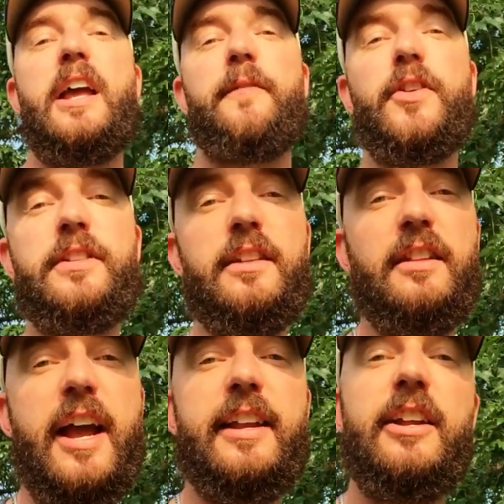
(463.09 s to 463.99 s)
If you
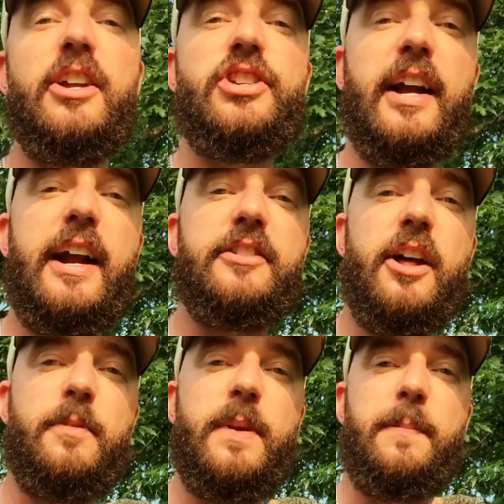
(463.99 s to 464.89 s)
didn't like it, check out the
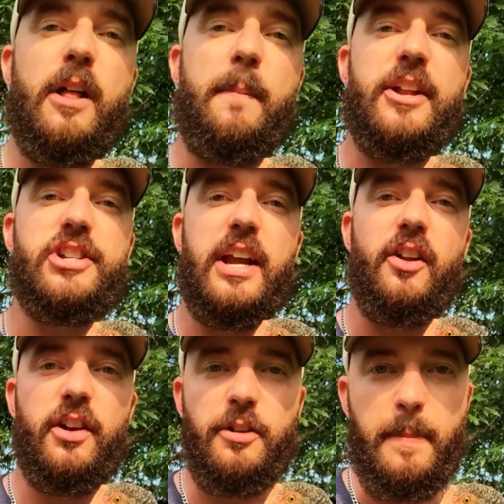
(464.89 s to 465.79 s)
other people on my
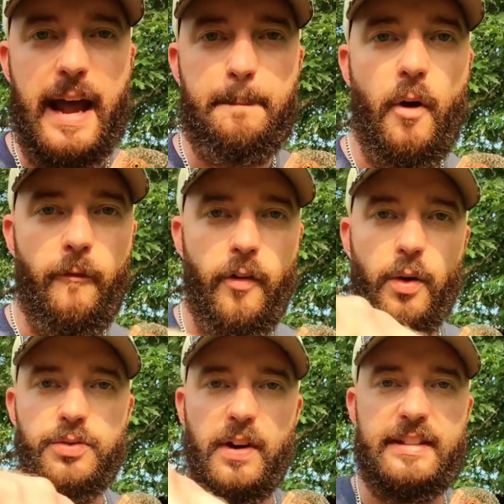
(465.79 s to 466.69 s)
channel under Bad
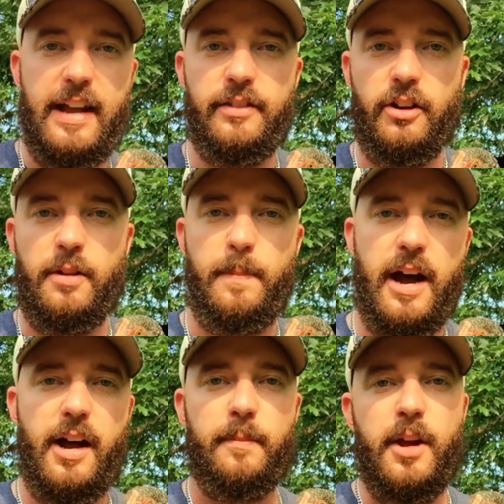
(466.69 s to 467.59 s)
Mofos, right down there in the
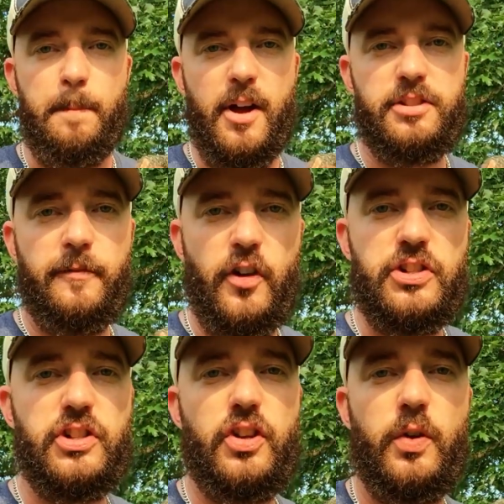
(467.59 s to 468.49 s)
bottom. Muscle
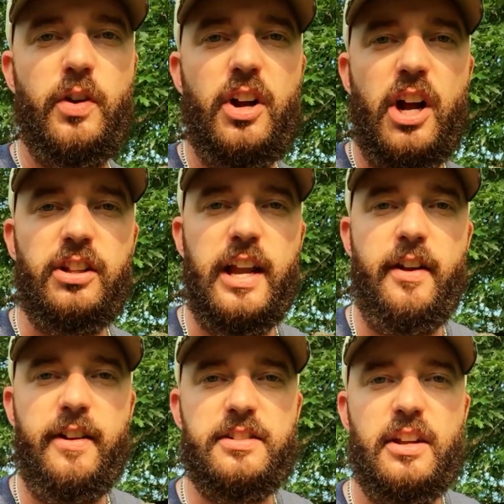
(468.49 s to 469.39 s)
versus Tuner,
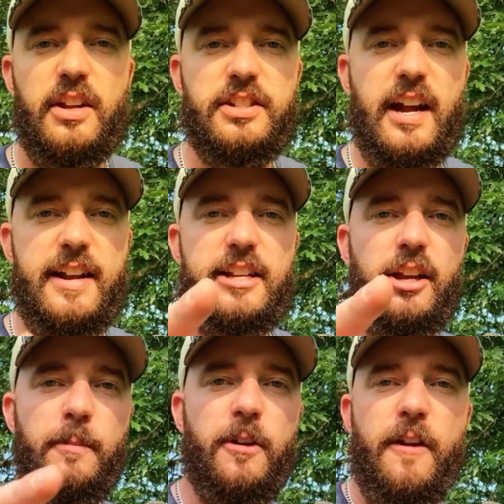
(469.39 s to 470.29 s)
hilarious. Scotty
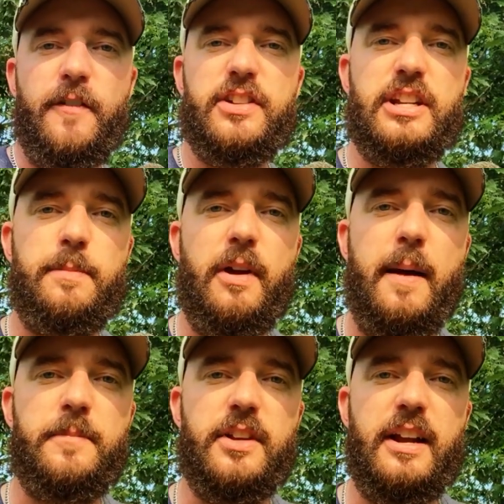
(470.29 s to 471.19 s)
Kilmer, fix any
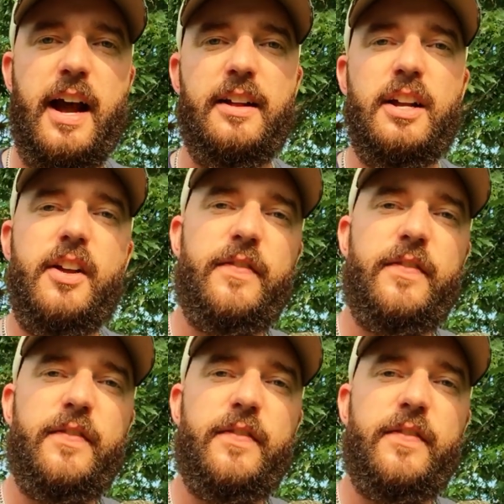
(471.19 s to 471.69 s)
problem you got.